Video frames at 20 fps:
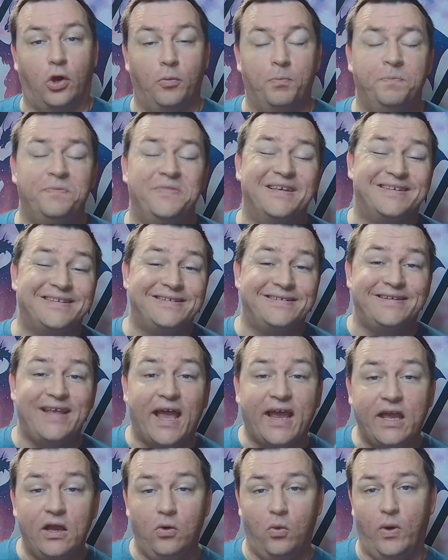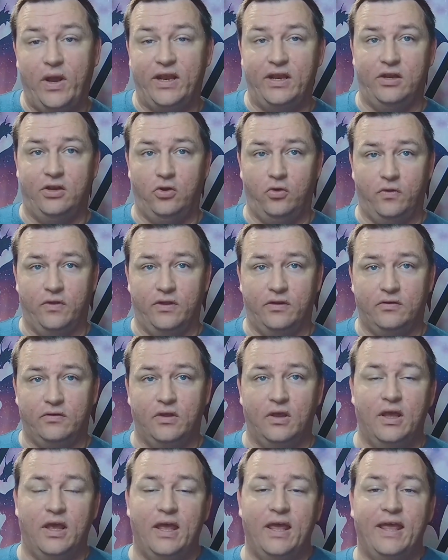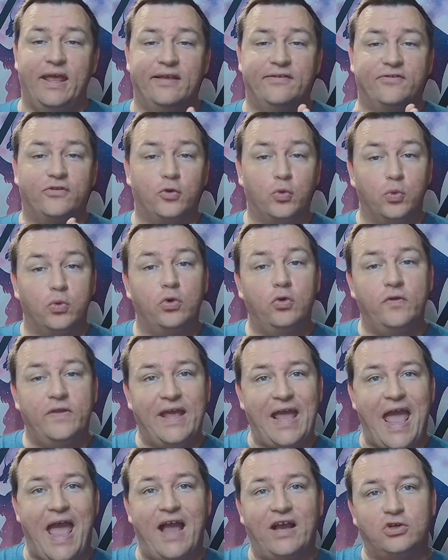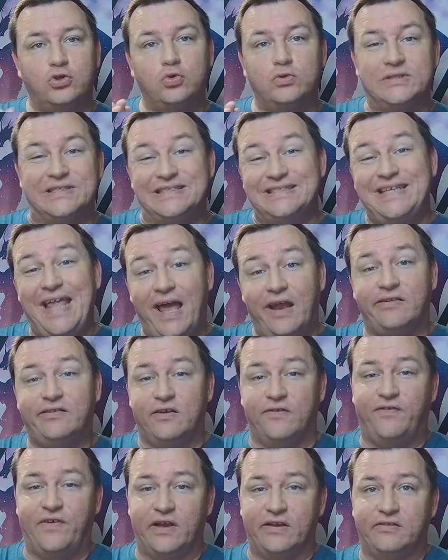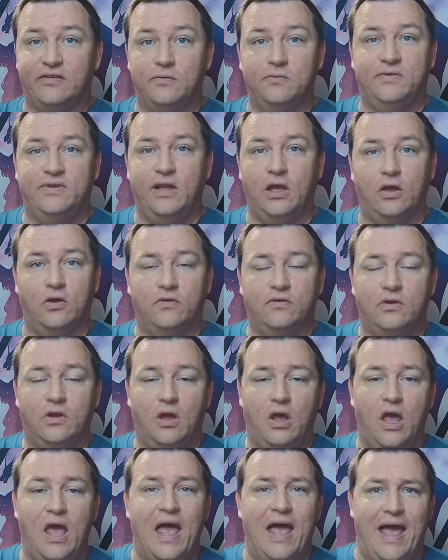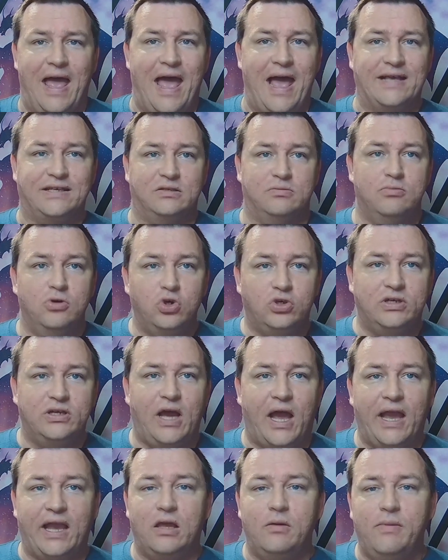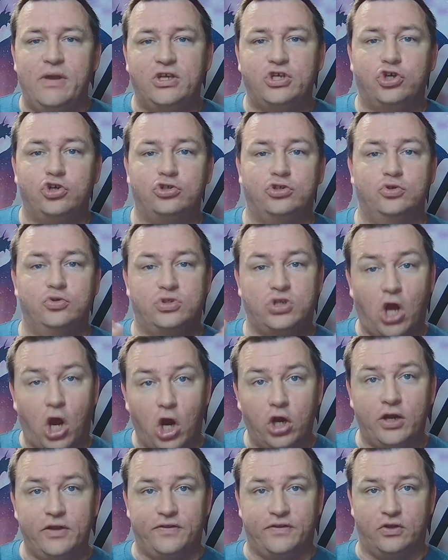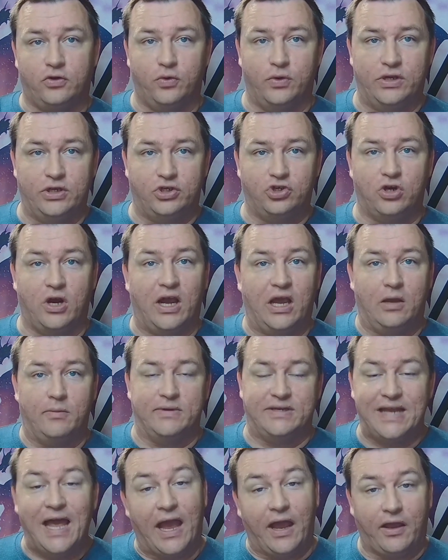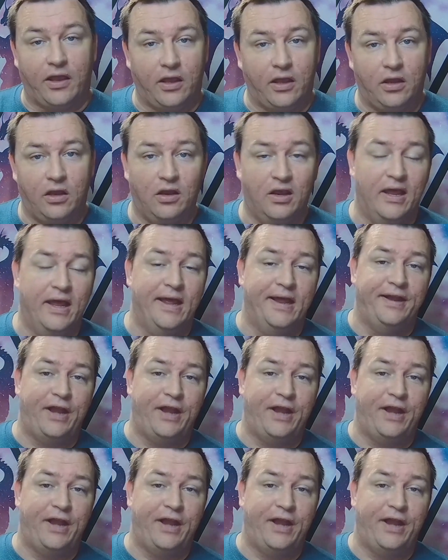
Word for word: So the second way to do this is through the actual status effects themselves. As Mukta, I can make sure to target the creature I am attacking.